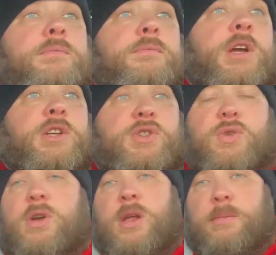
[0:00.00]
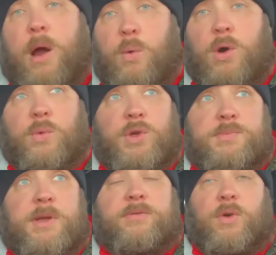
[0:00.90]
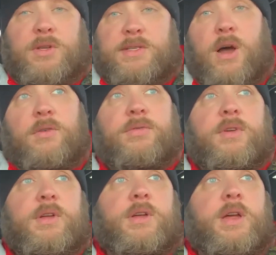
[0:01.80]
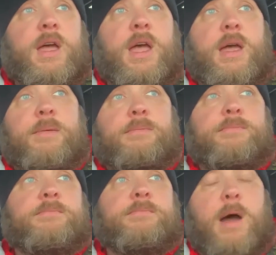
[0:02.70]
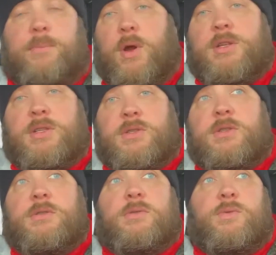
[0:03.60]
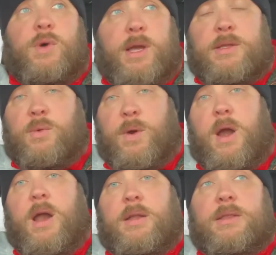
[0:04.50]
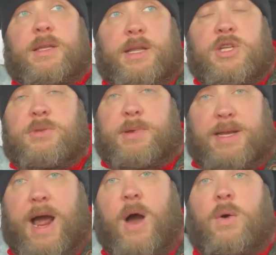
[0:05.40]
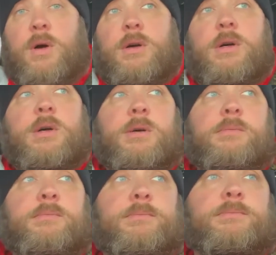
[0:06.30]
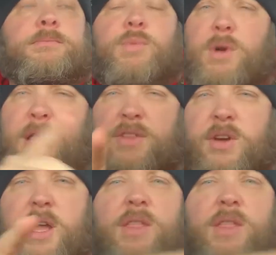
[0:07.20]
because sooner or later my work will speak for itself, and my prices will get to where I think they should be now. We're not there yet